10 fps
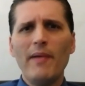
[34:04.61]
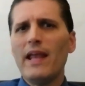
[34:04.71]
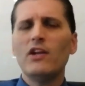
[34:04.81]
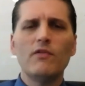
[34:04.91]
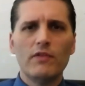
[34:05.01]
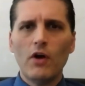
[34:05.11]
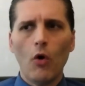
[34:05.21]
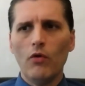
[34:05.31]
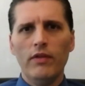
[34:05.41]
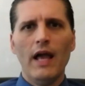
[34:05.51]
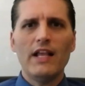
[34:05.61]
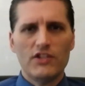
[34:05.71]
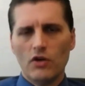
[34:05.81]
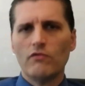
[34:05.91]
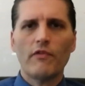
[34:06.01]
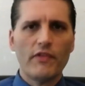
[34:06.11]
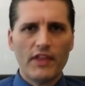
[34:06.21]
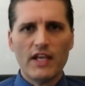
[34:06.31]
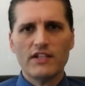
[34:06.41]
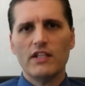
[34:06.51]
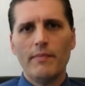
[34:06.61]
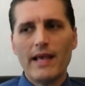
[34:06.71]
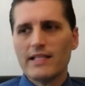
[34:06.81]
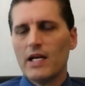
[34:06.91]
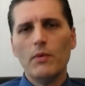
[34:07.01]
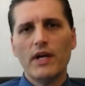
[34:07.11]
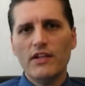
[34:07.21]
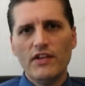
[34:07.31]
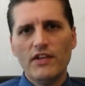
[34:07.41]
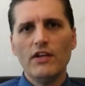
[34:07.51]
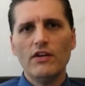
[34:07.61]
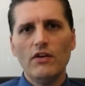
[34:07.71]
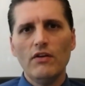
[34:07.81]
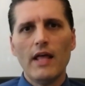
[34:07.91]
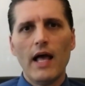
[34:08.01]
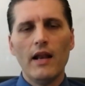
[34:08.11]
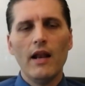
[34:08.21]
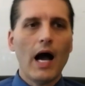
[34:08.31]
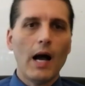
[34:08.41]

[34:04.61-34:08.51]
paid gold and silver for things in the past, and I will continue to do that.